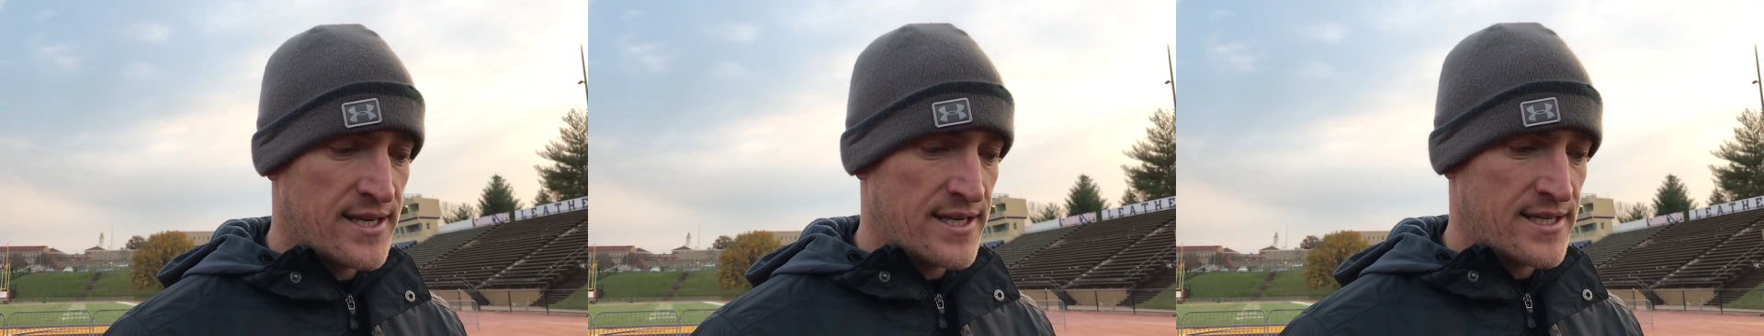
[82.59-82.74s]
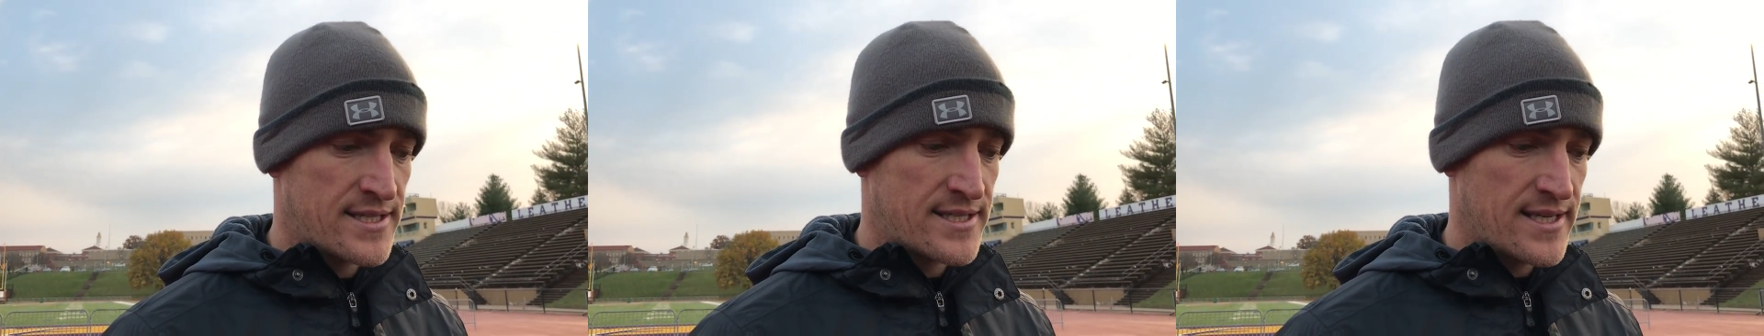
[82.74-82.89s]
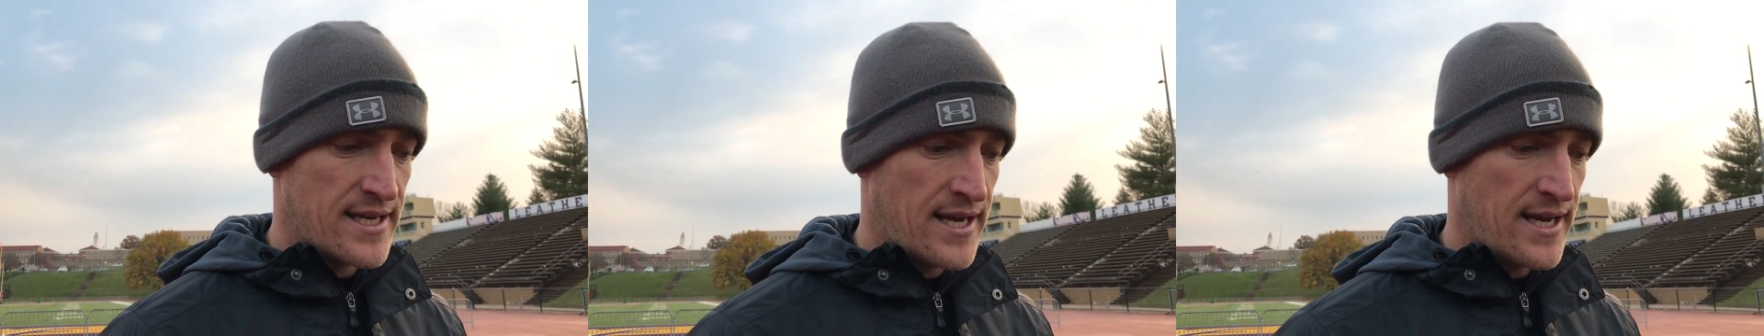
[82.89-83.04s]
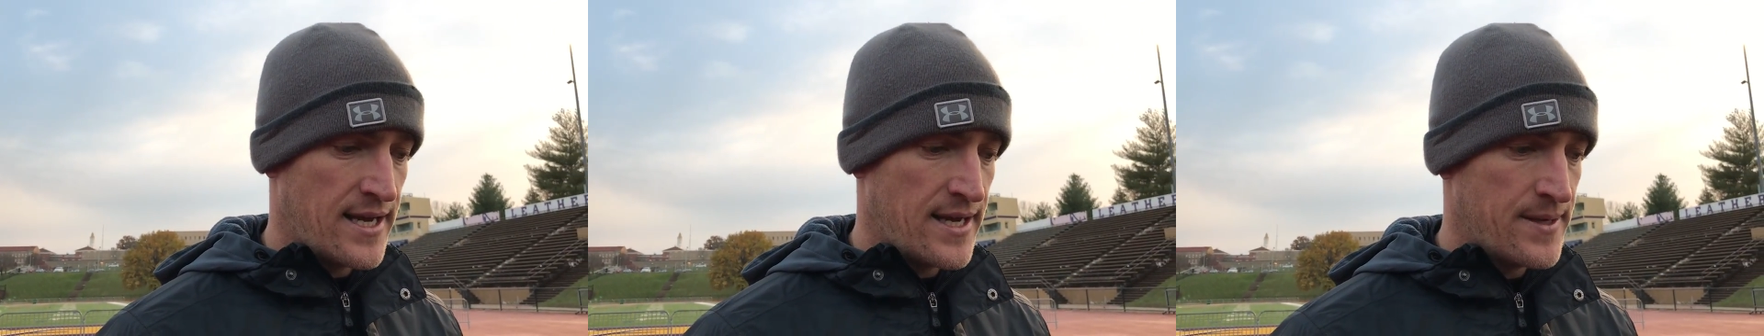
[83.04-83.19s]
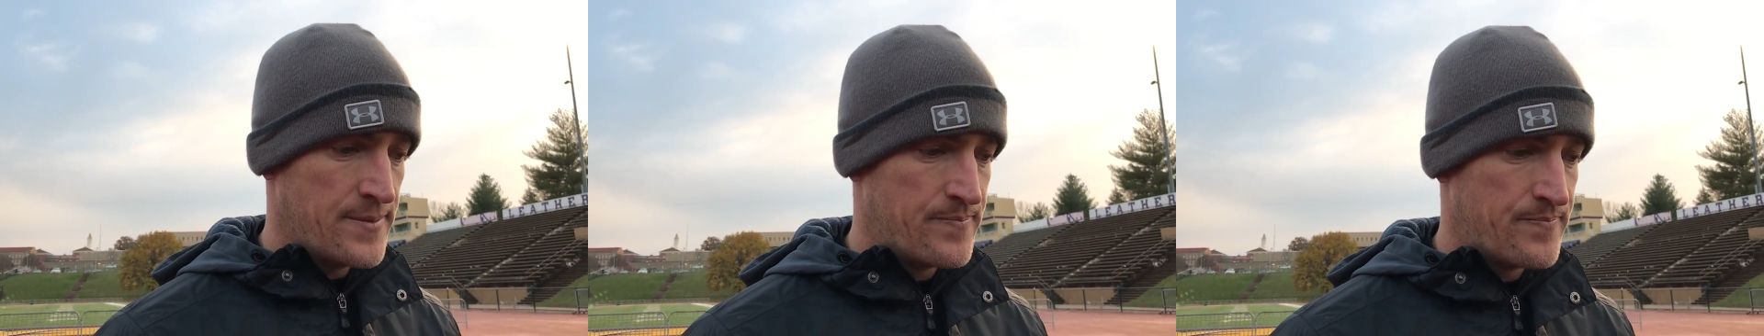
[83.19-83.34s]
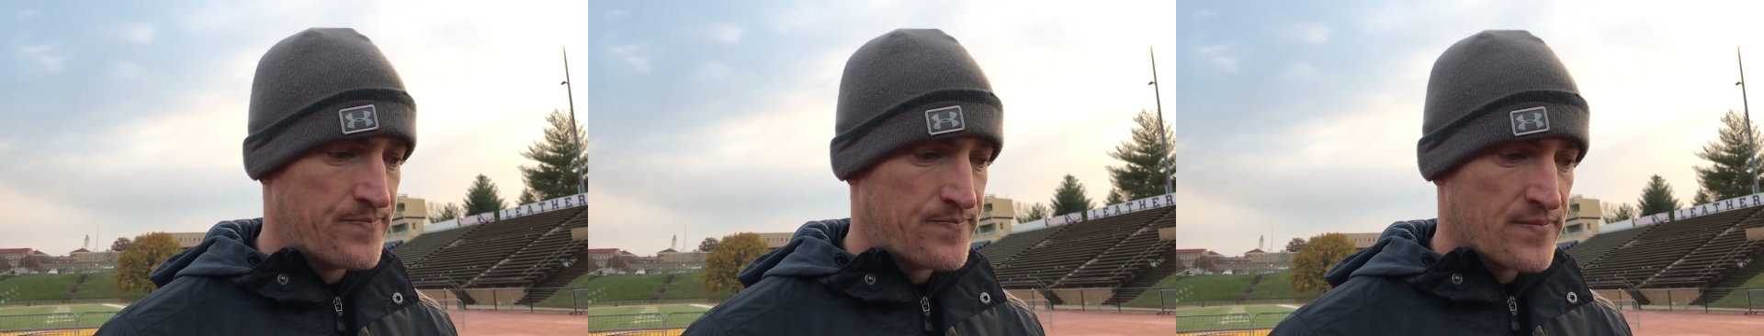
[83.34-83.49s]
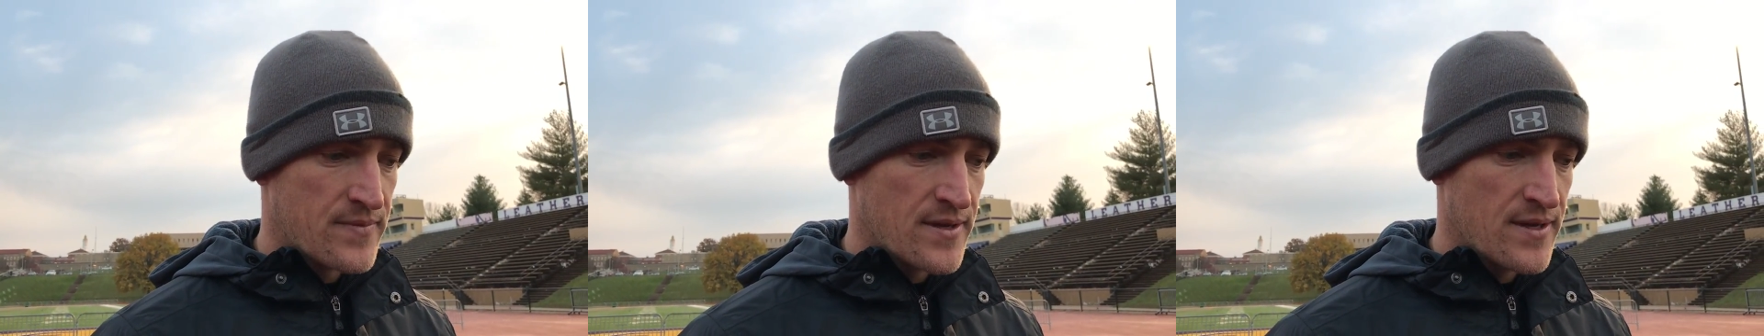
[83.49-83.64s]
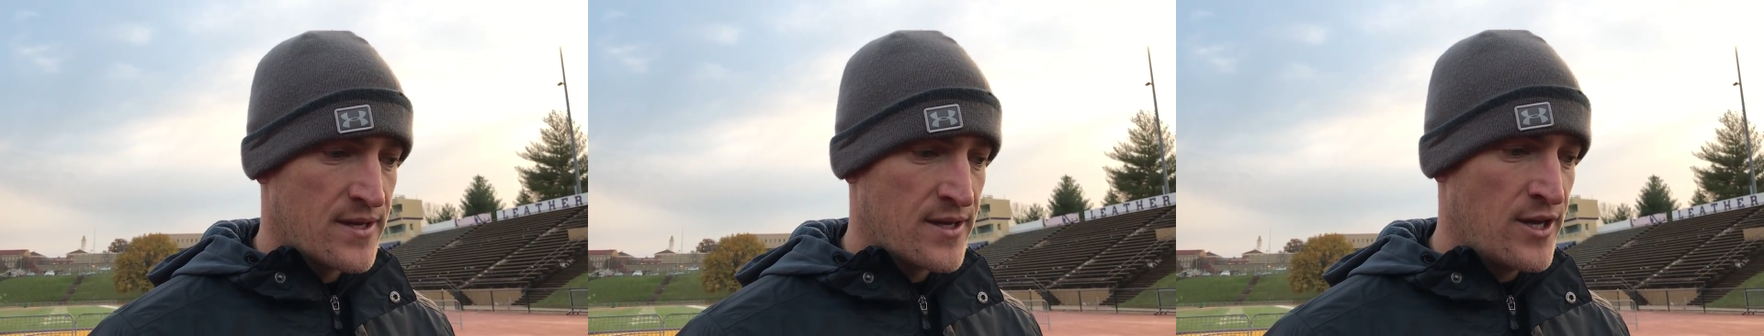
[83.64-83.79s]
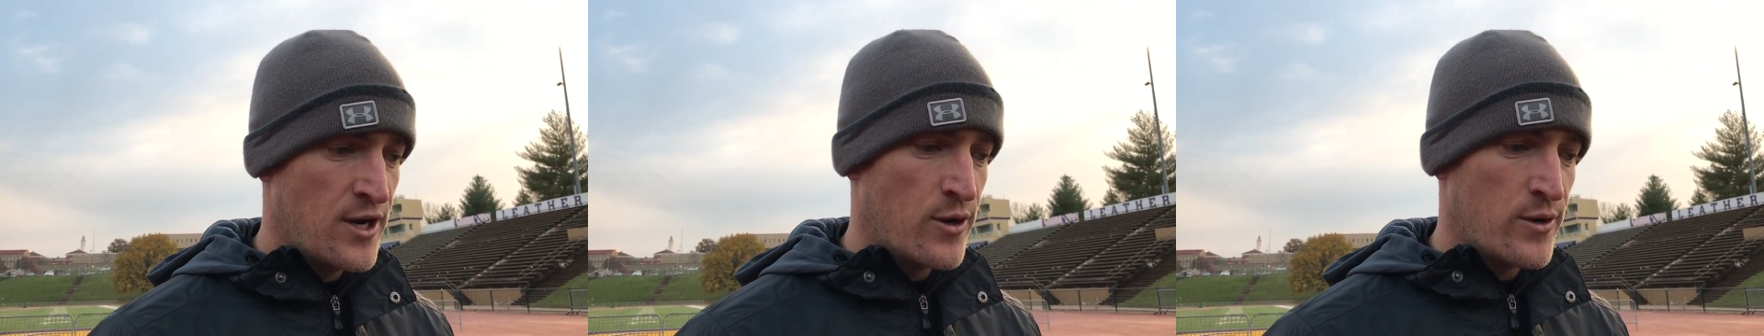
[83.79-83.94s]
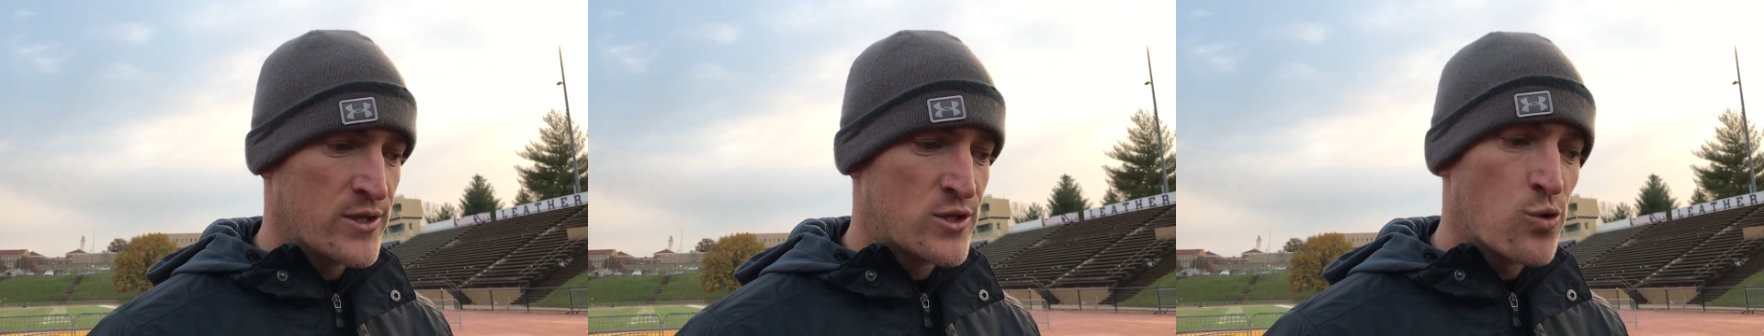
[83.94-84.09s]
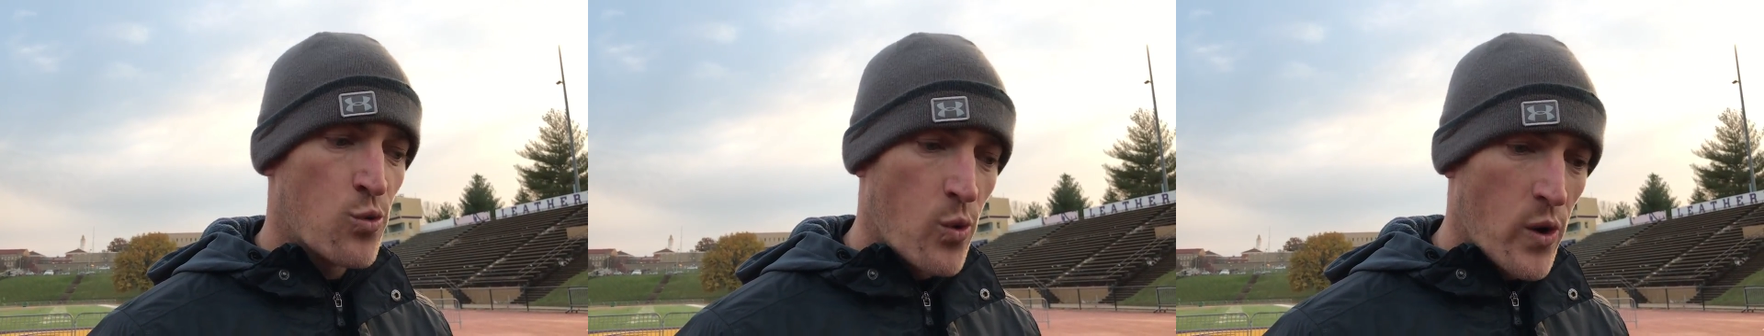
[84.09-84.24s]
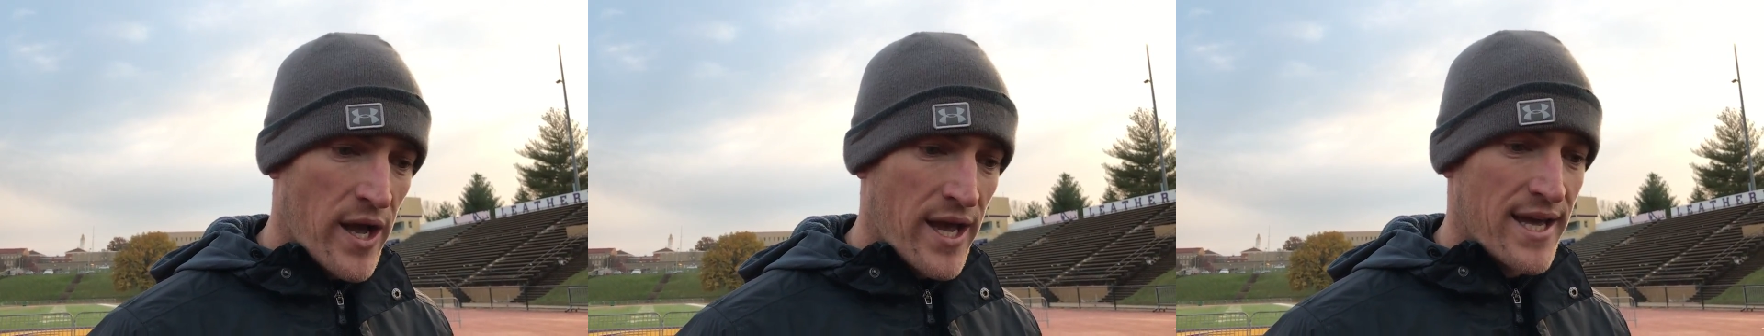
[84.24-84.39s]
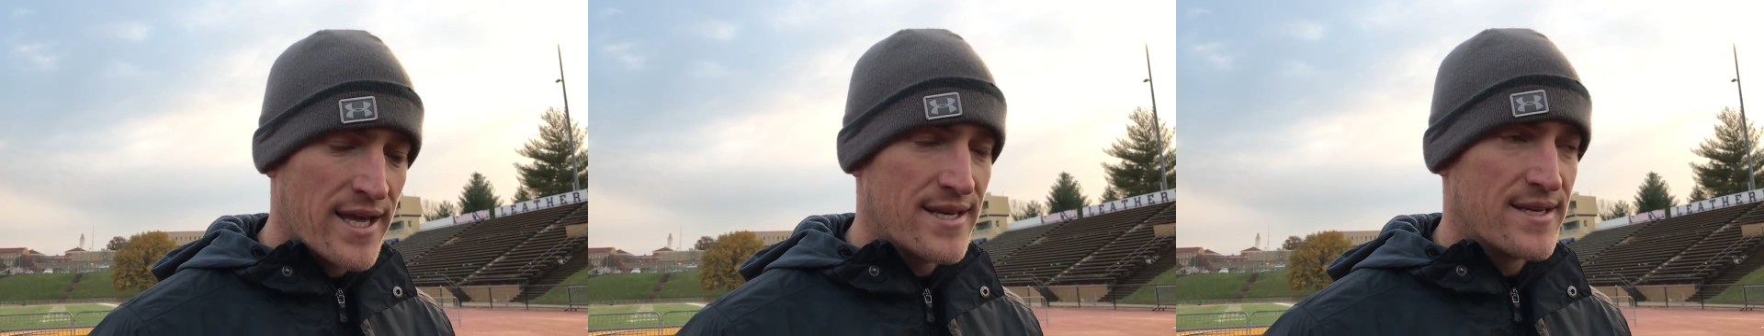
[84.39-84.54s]
It's you know, it's
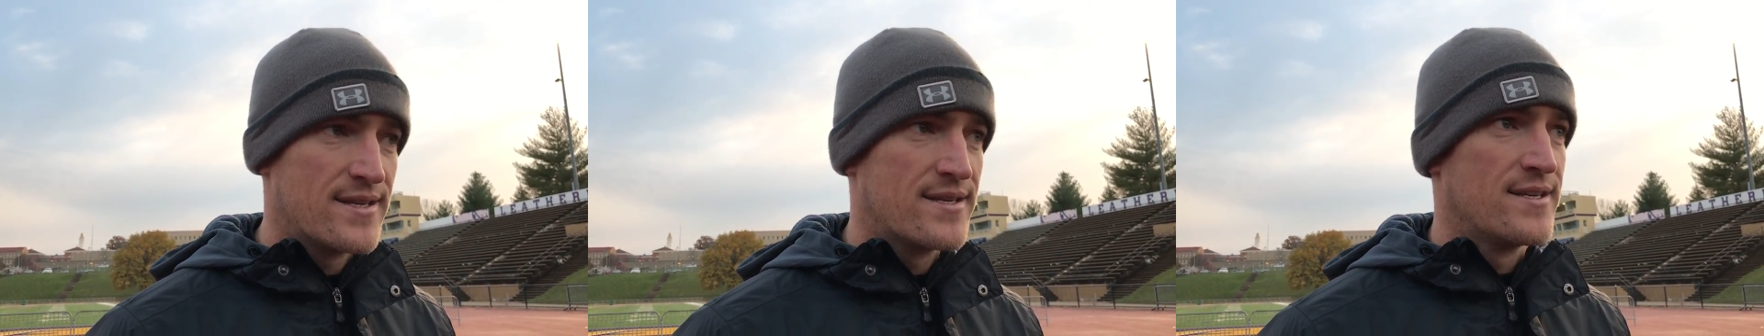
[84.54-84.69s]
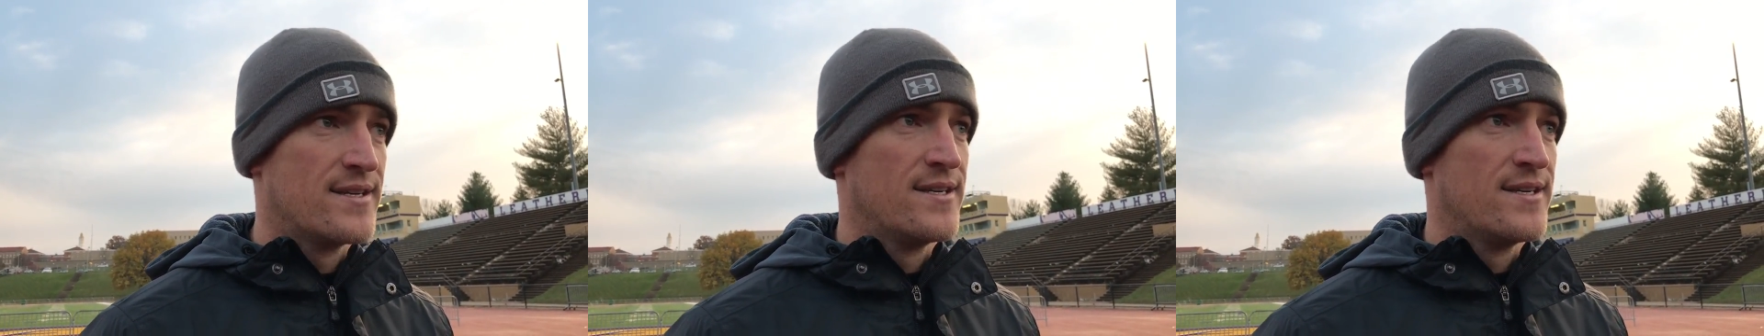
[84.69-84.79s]
wet.